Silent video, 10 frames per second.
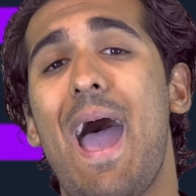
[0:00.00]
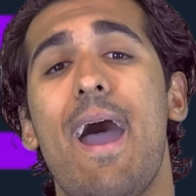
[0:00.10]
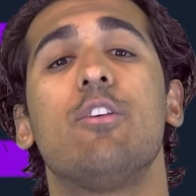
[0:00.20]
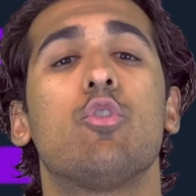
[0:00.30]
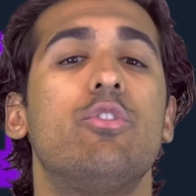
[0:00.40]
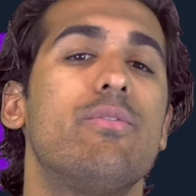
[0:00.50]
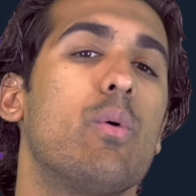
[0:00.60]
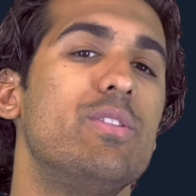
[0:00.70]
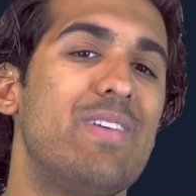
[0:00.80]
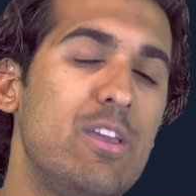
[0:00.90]
As always,
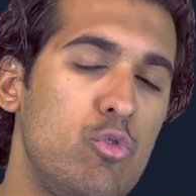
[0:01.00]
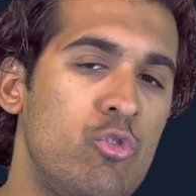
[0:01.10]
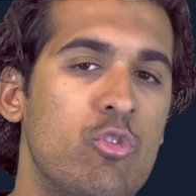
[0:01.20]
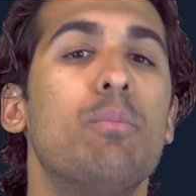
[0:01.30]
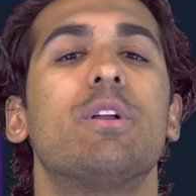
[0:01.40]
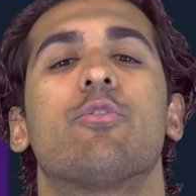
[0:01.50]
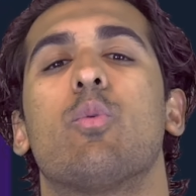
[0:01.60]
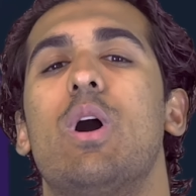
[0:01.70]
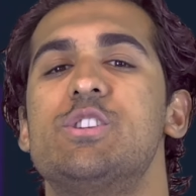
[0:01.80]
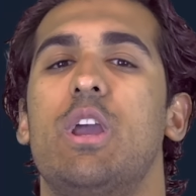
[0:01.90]
everyone, thank you so much for
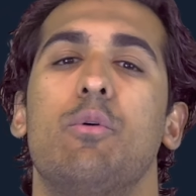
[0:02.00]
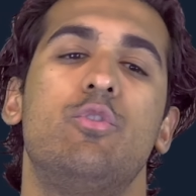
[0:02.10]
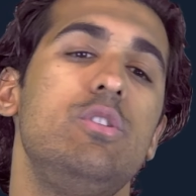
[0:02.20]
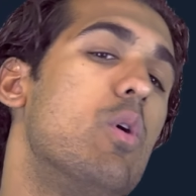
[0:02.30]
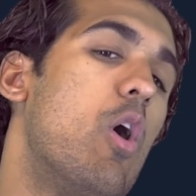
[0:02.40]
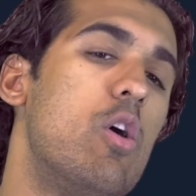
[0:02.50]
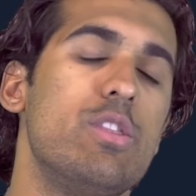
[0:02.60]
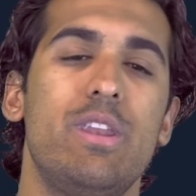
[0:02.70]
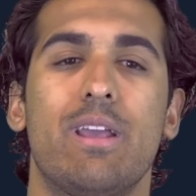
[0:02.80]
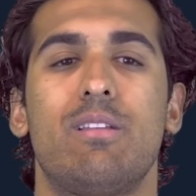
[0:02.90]
watching. I will see you all
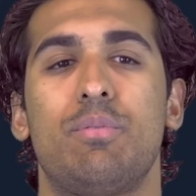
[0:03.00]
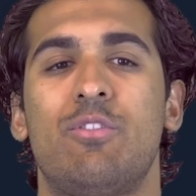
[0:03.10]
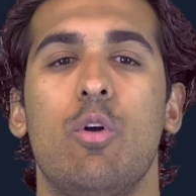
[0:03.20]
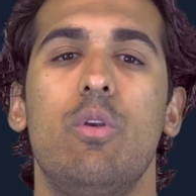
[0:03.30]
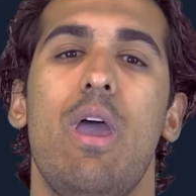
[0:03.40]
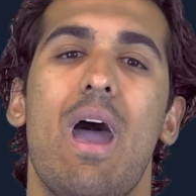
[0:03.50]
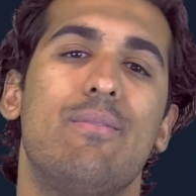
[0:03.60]
in the next episode.